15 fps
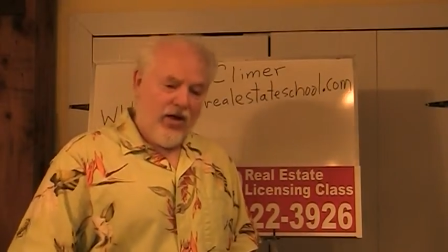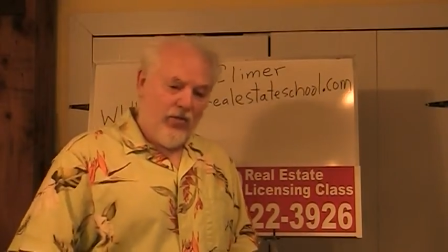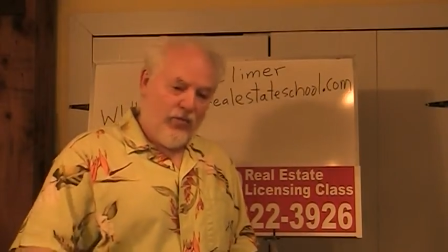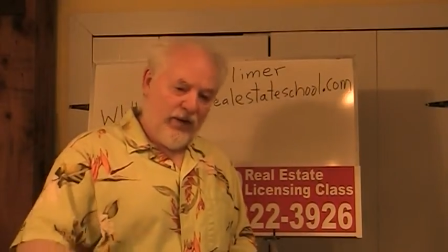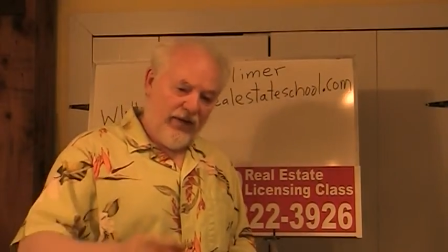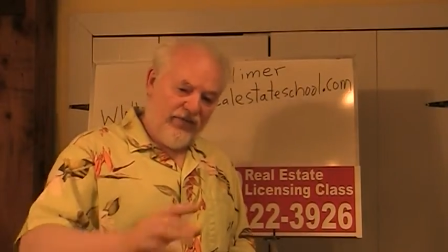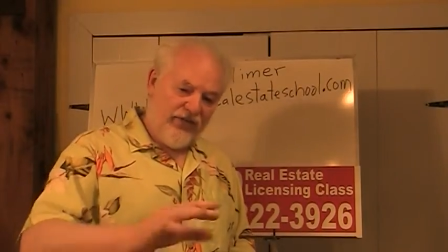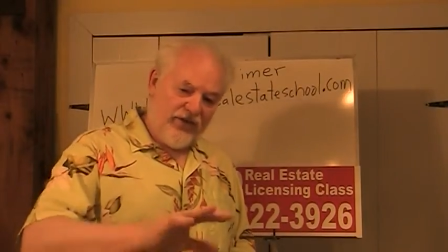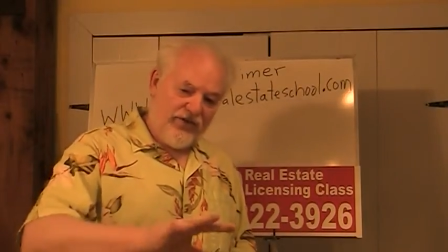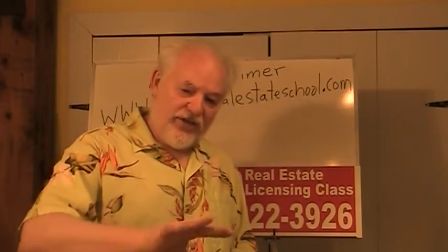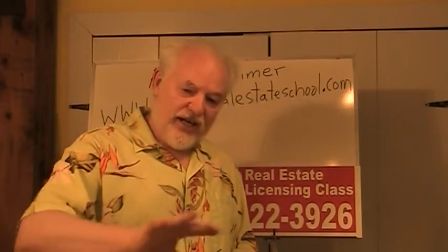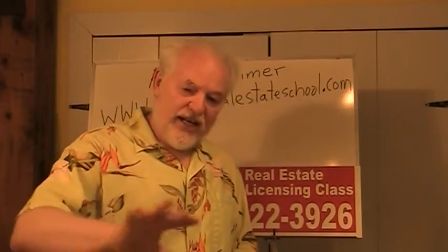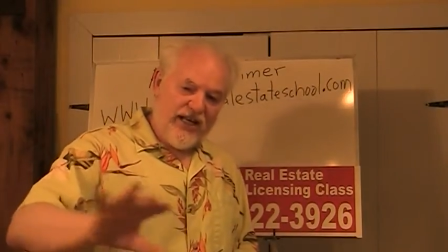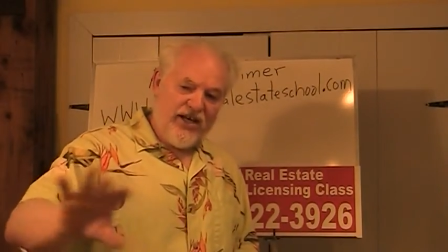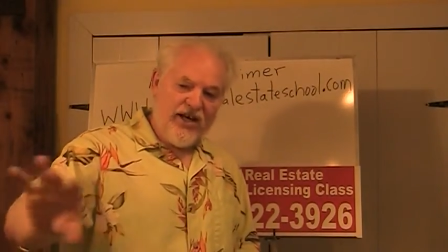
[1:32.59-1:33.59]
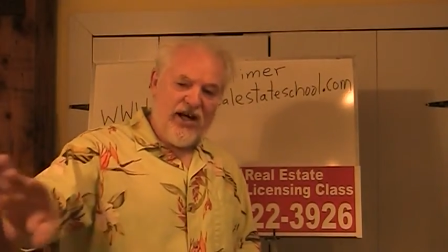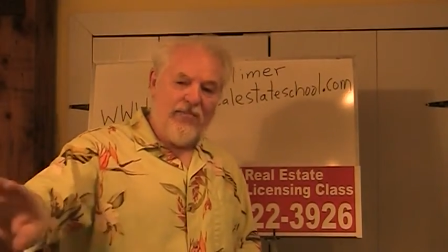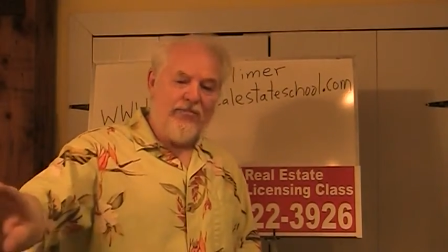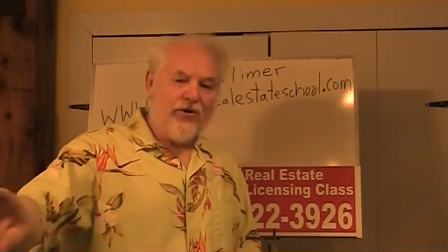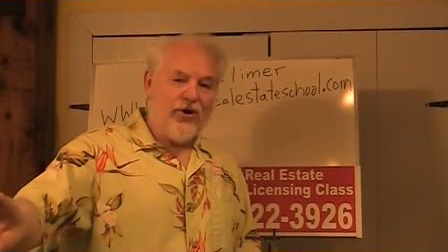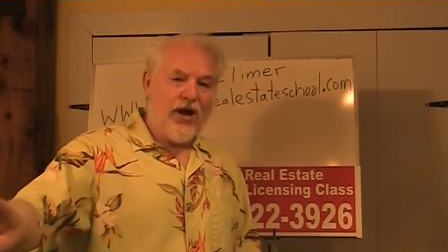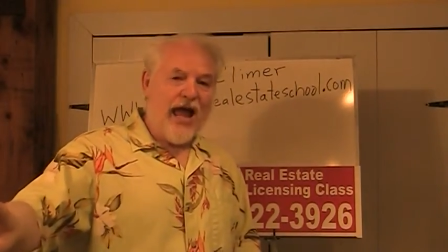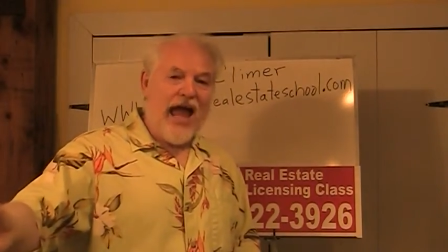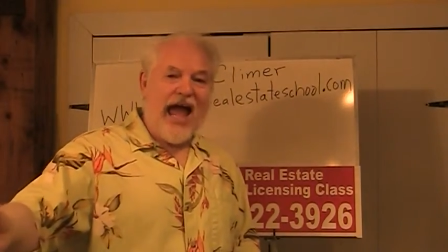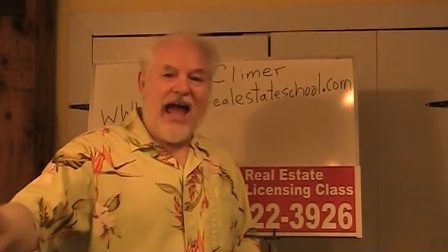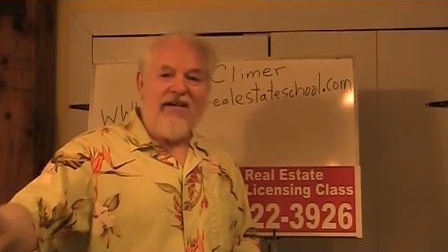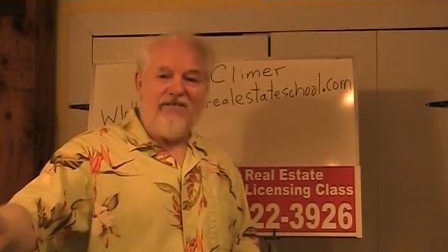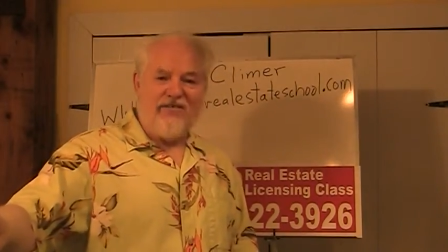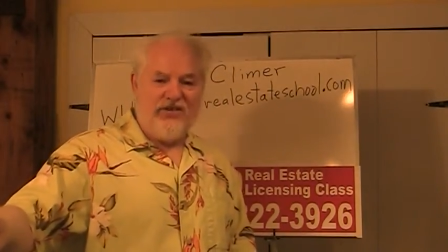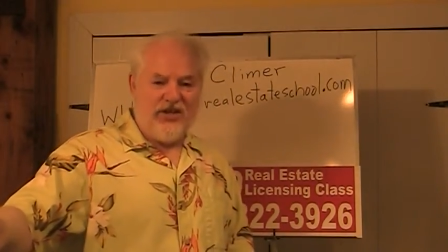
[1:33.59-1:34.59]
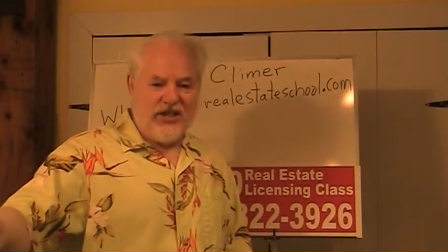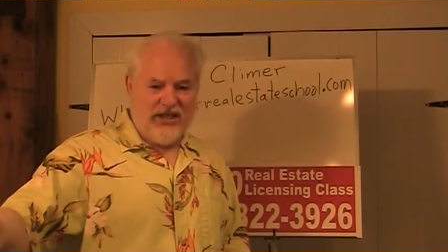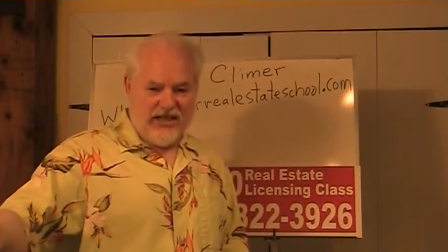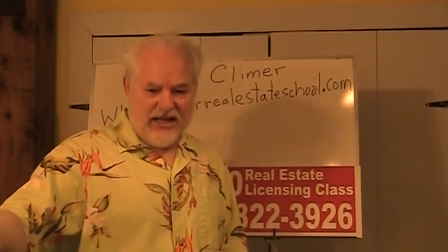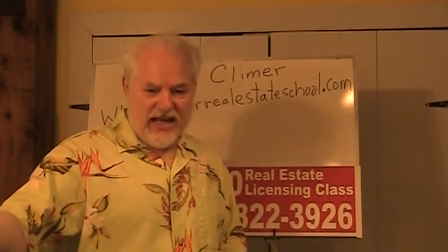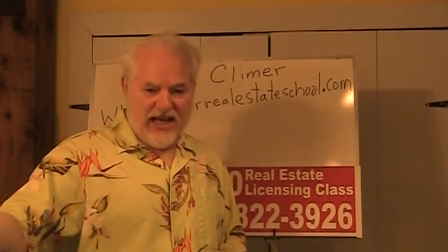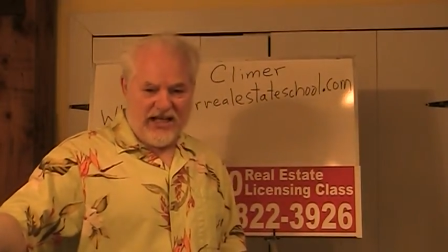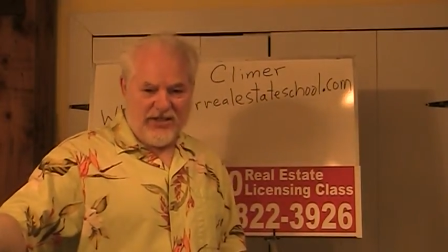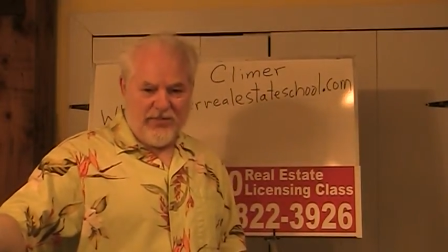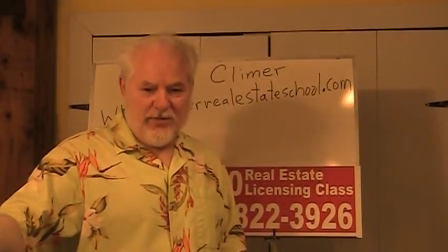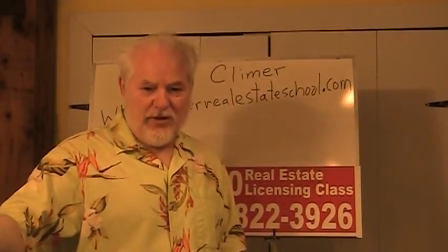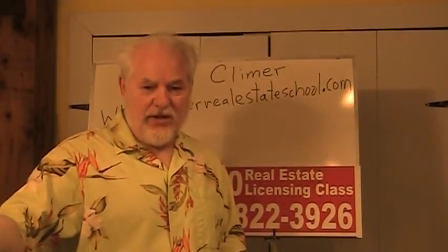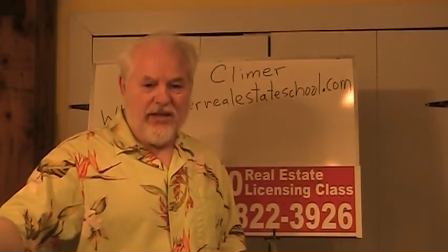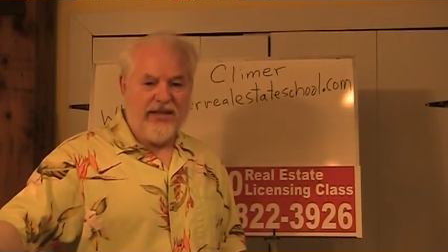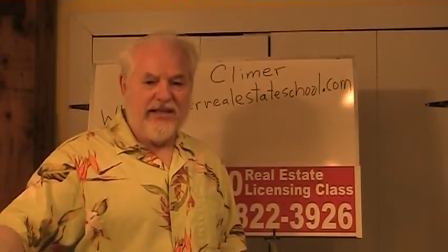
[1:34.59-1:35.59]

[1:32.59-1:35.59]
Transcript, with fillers: Well, if there's any number after the decimal,